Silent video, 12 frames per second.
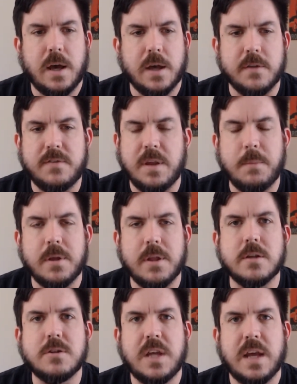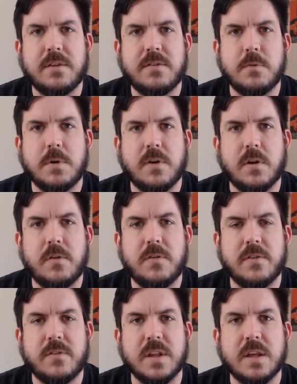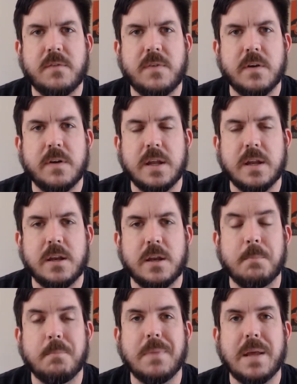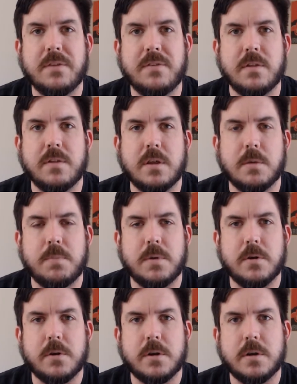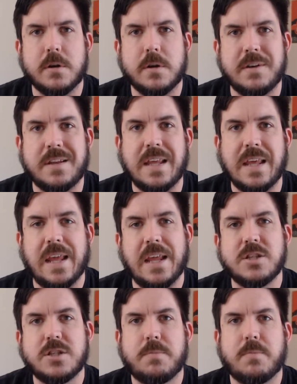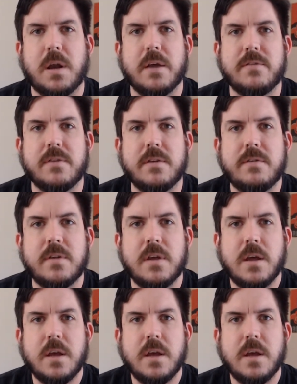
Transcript: Samuel L. Jackson returns as Nick Fury in an amazingly computer de-aged process.